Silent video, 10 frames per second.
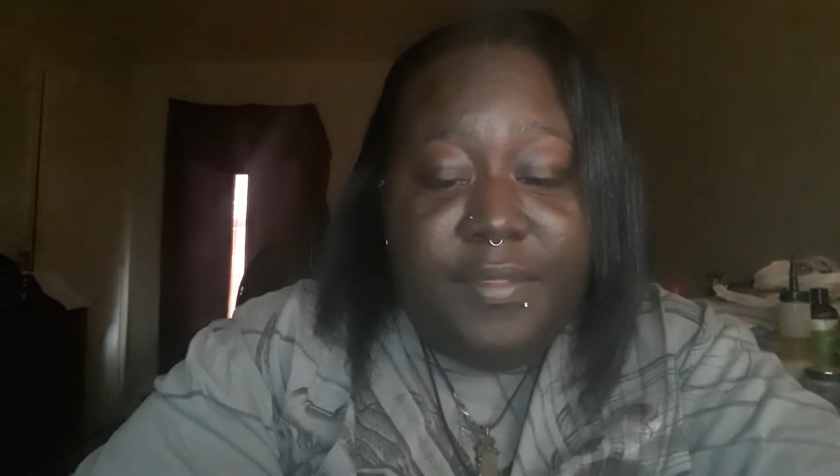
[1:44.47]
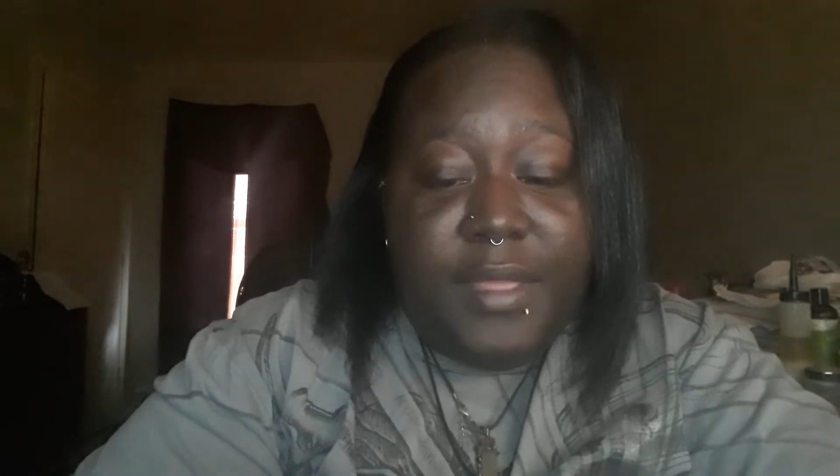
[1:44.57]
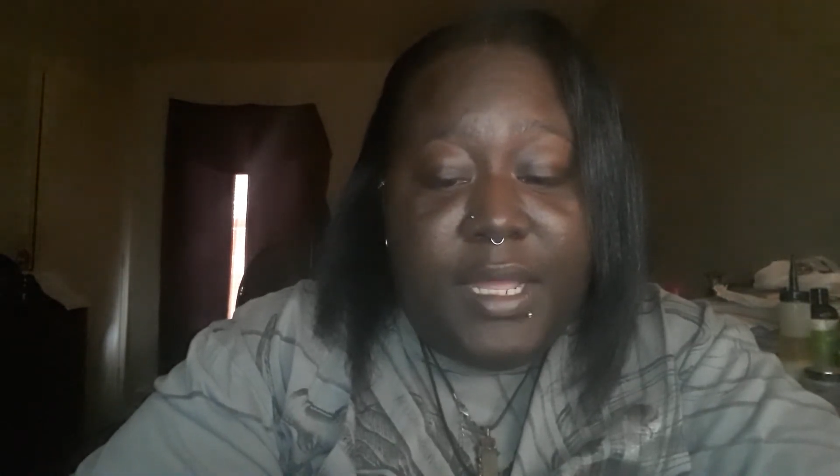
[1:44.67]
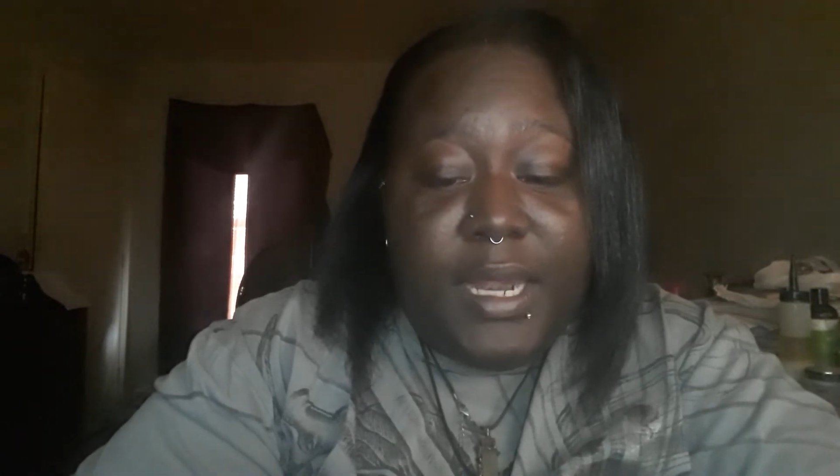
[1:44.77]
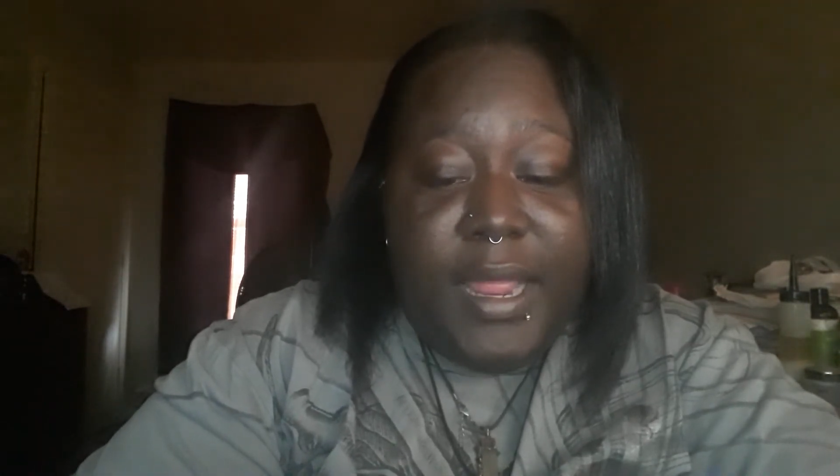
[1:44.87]

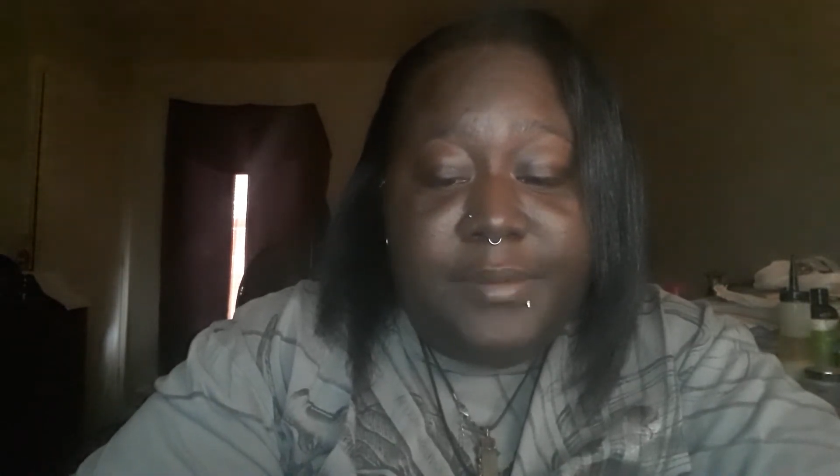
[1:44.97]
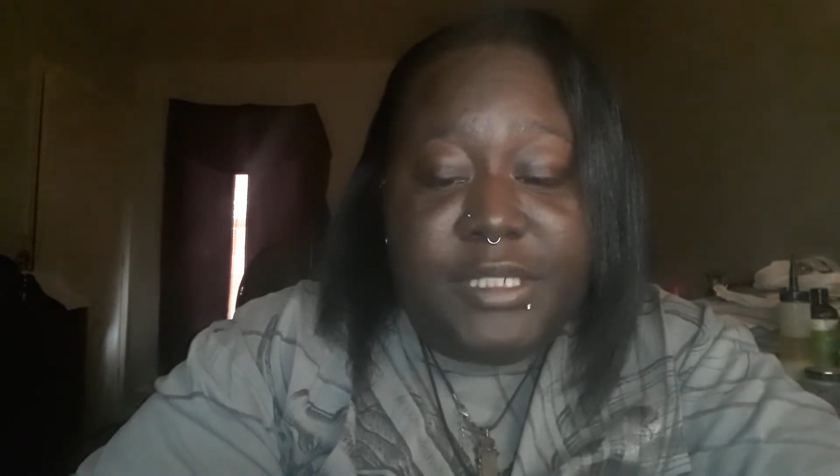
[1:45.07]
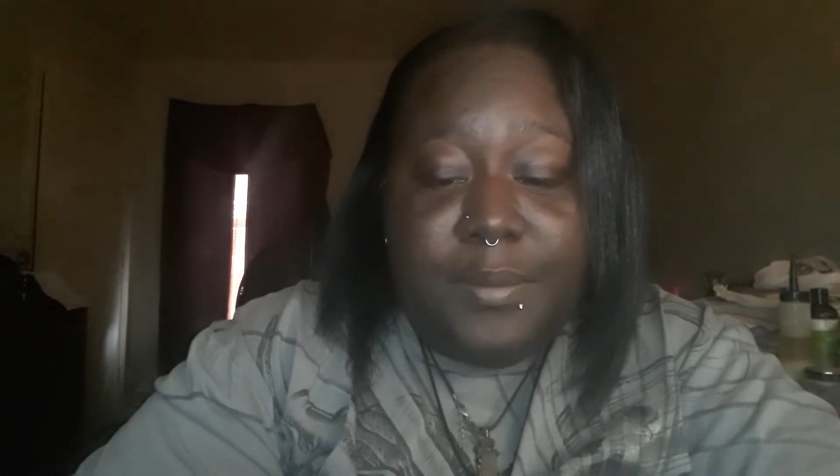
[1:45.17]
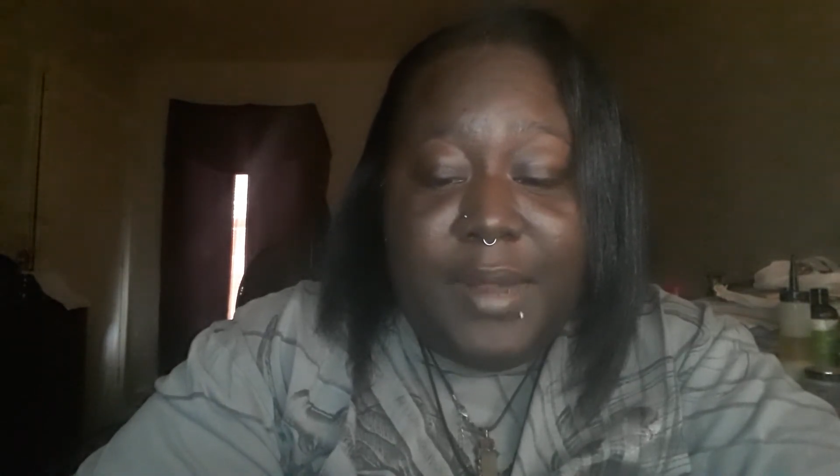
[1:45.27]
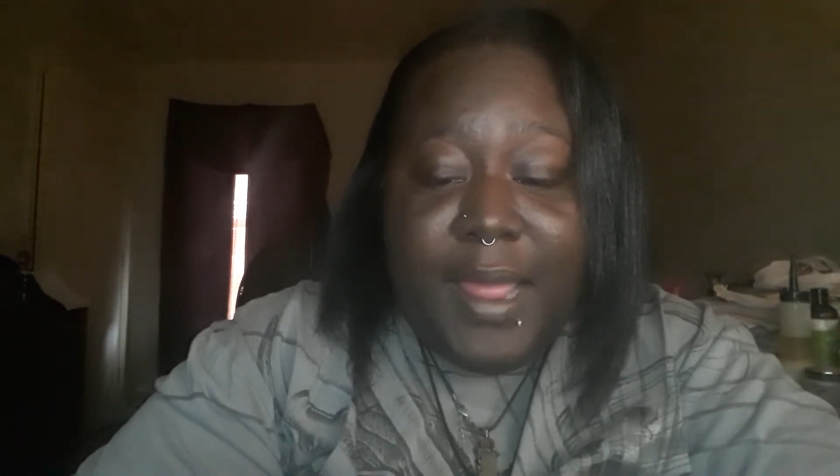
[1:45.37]
The clamps
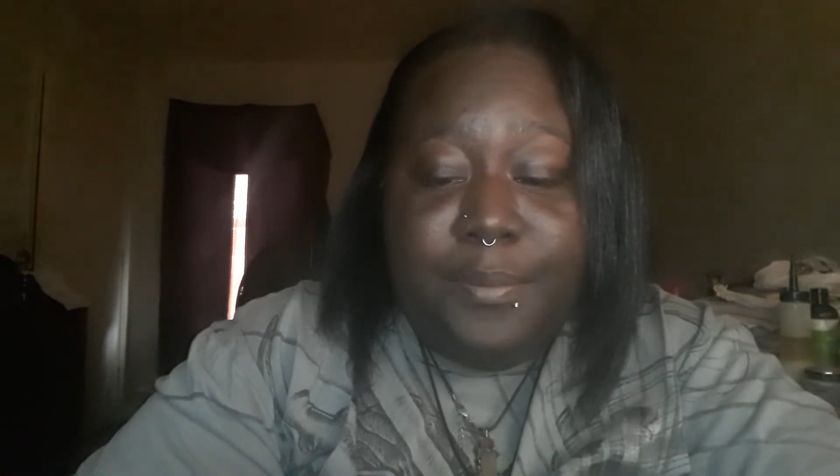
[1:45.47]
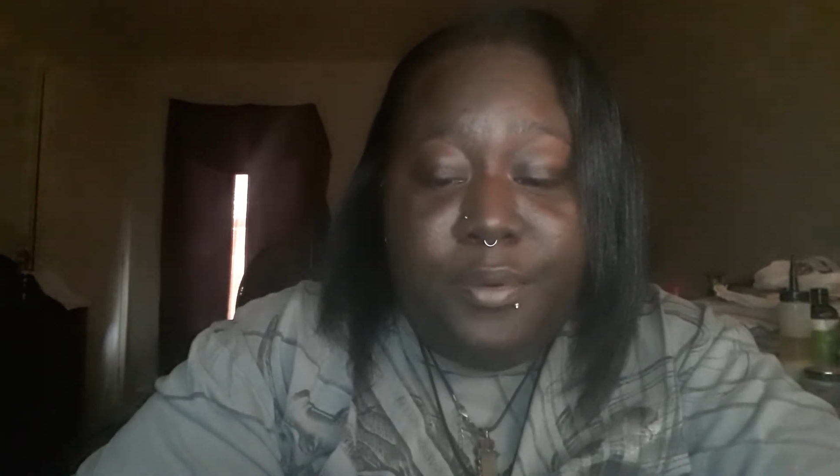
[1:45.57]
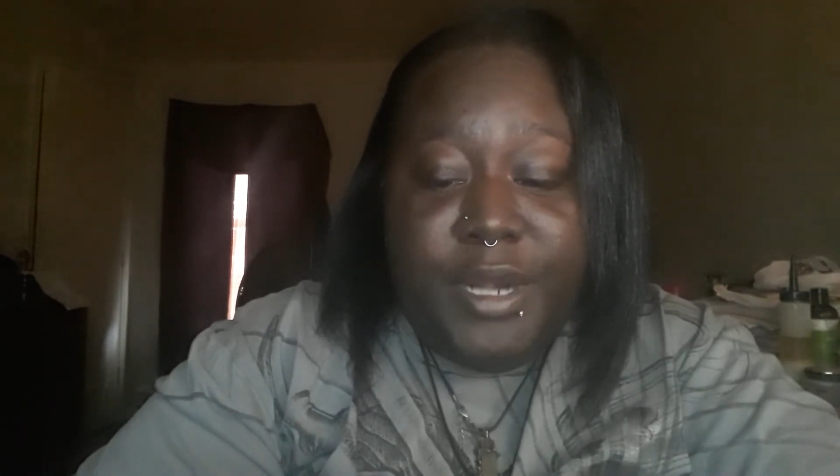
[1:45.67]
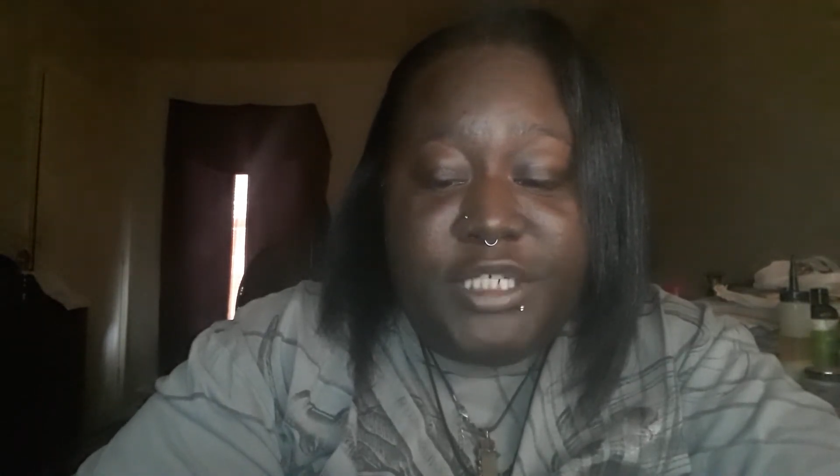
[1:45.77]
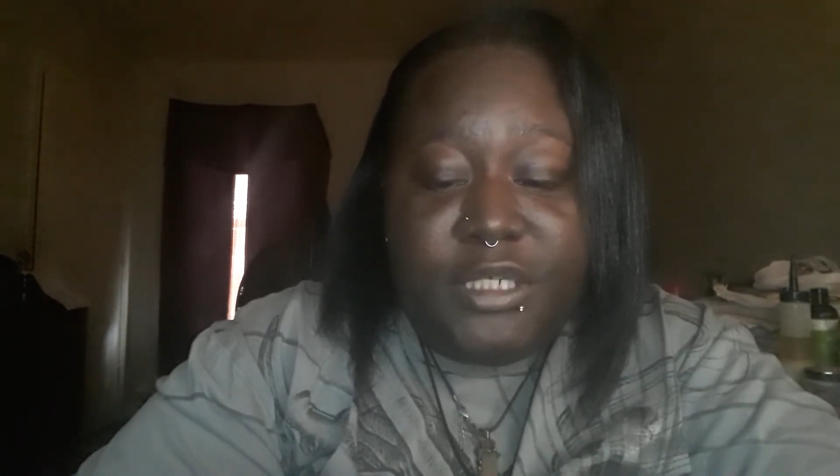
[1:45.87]
apply
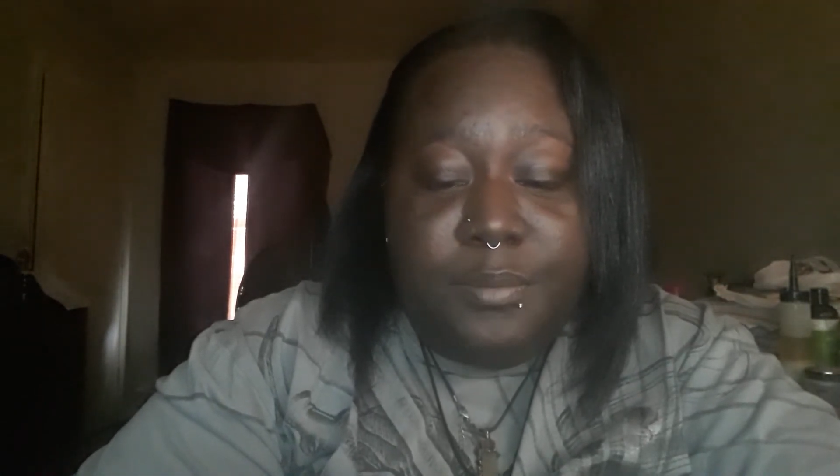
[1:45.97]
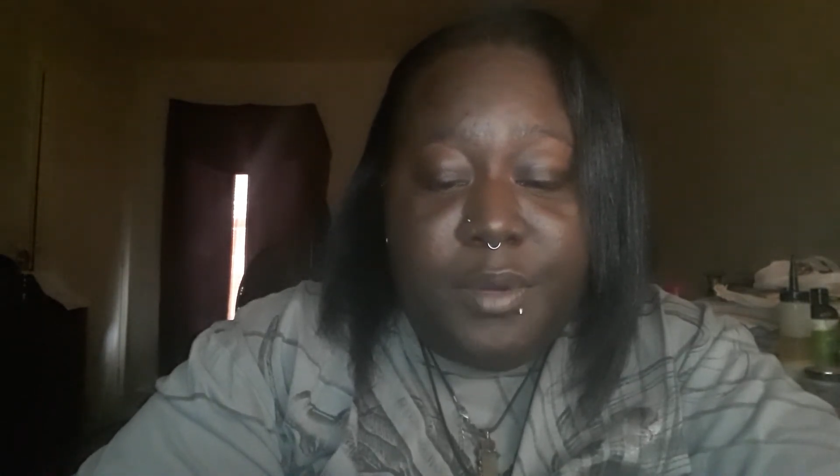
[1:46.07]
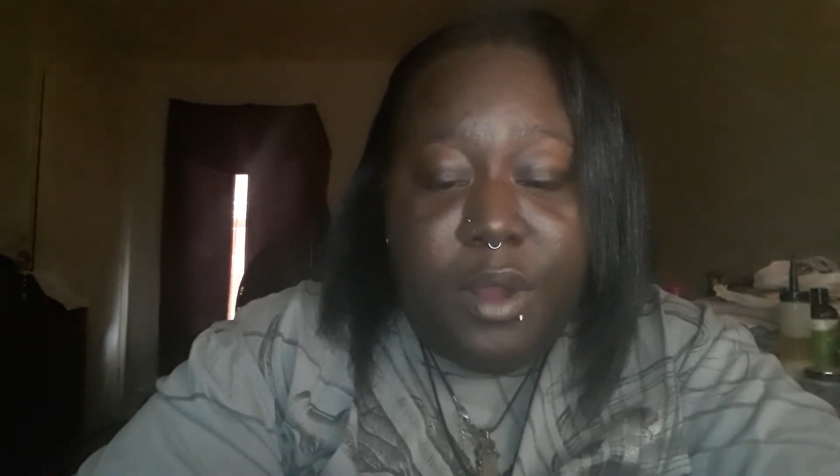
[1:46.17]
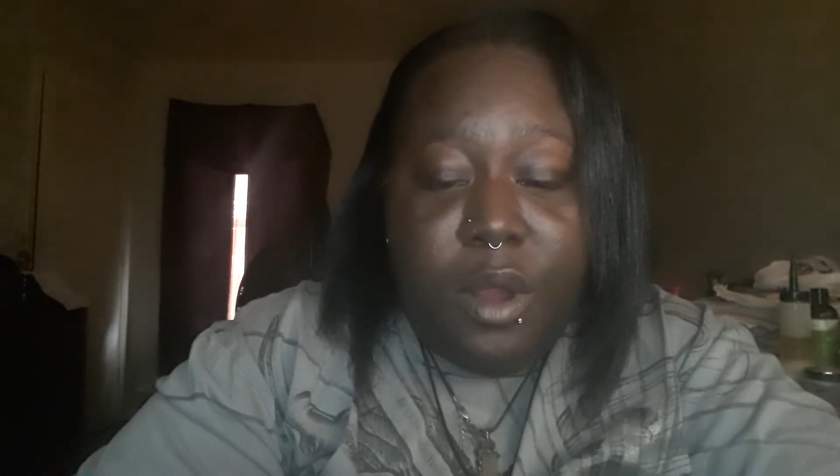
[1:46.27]
pressure but